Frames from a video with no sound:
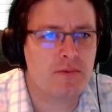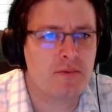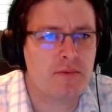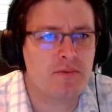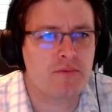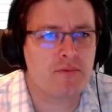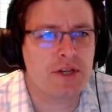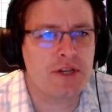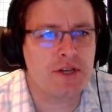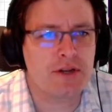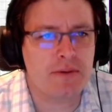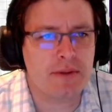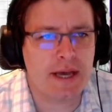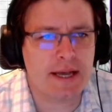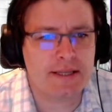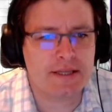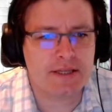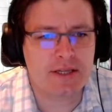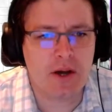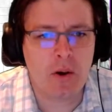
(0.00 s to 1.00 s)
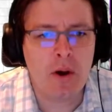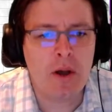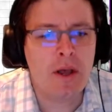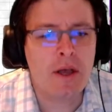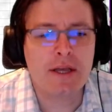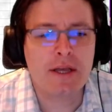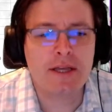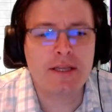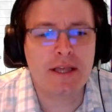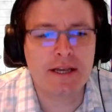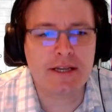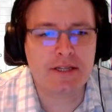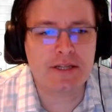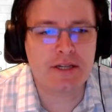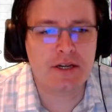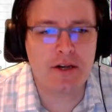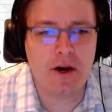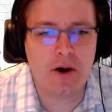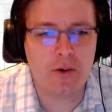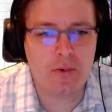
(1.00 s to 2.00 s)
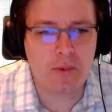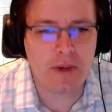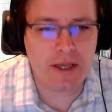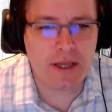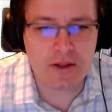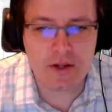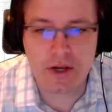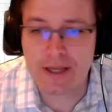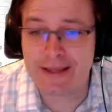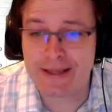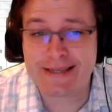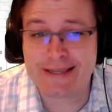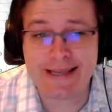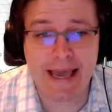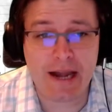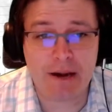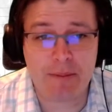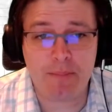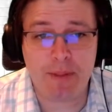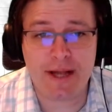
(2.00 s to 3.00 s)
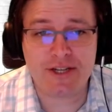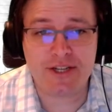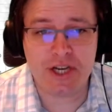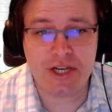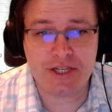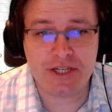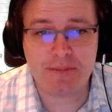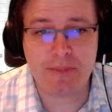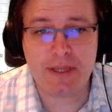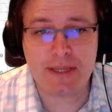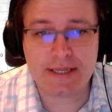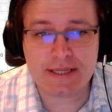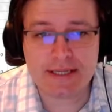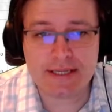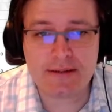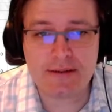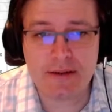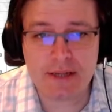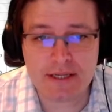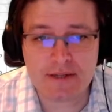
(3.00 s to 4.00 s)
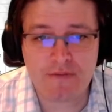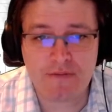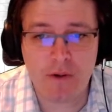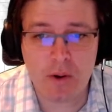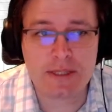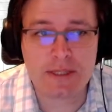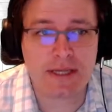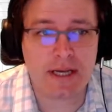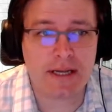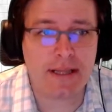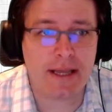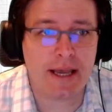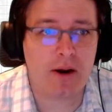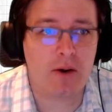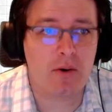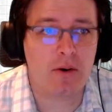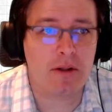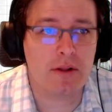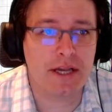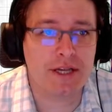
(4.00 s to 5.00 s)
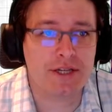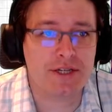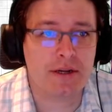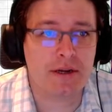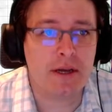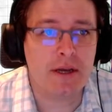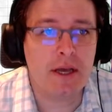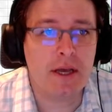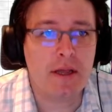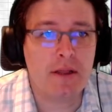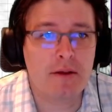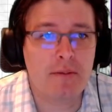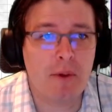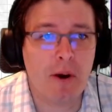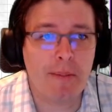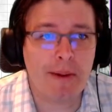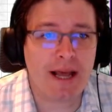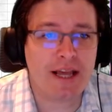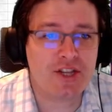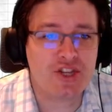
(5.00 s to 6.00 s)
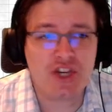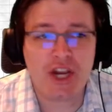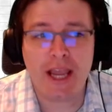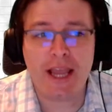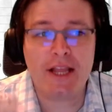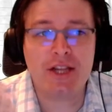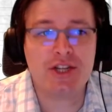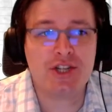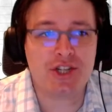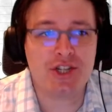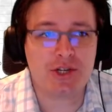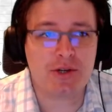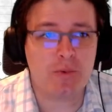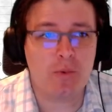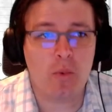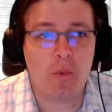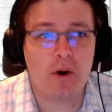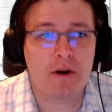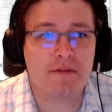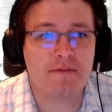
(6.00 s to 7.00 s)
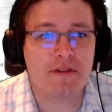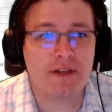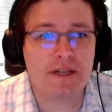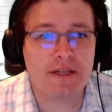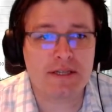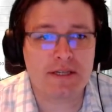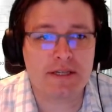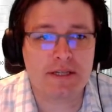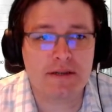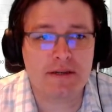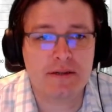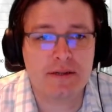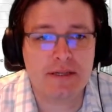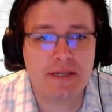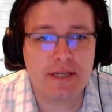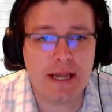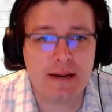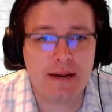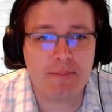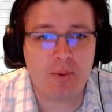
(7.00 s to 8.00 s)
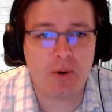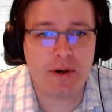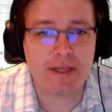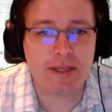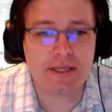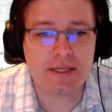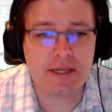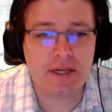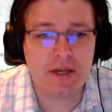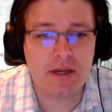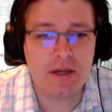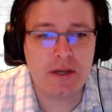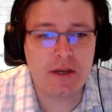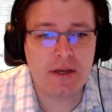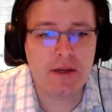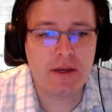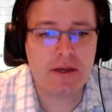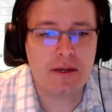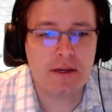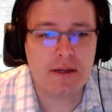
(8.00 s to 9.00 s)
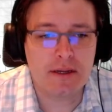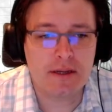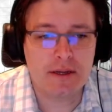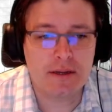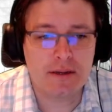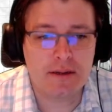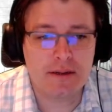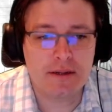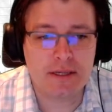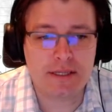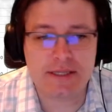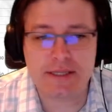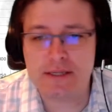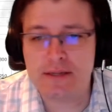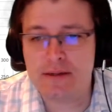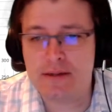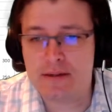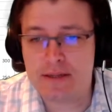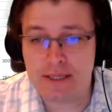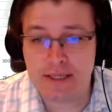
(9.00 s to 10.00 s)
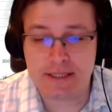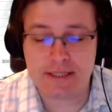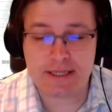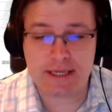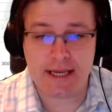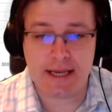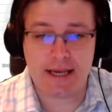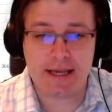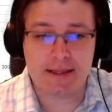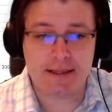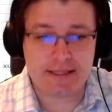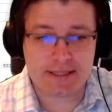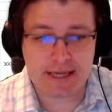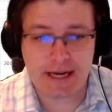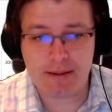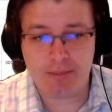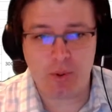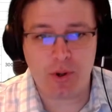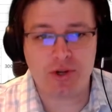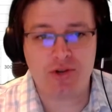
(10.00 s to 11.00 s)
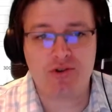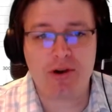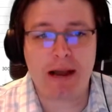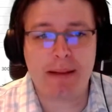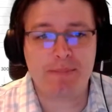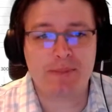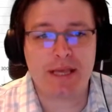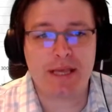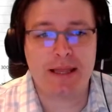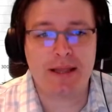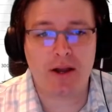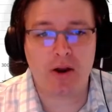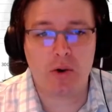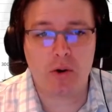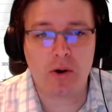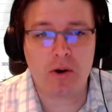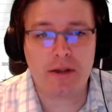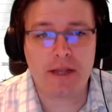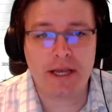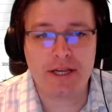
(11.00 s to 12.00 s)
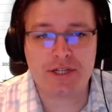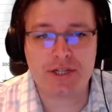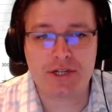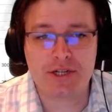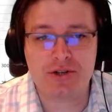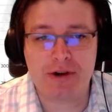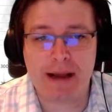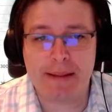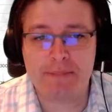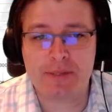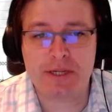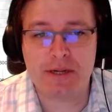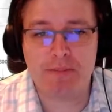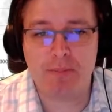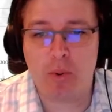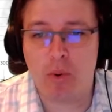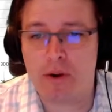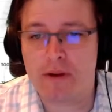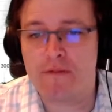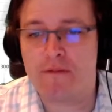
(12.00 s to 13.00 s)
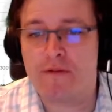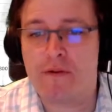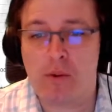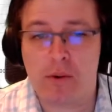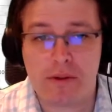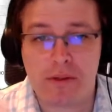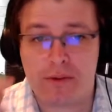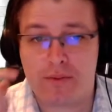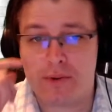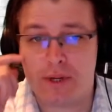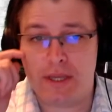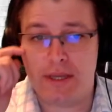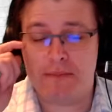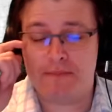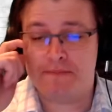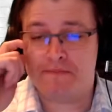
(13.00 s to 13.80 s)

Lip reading: redo that. So things to note, we can look at the scatter plot changing, but let's focus on that correlation. The moment I change one of these data points, this data point drops and the correlation drops to 0.4385.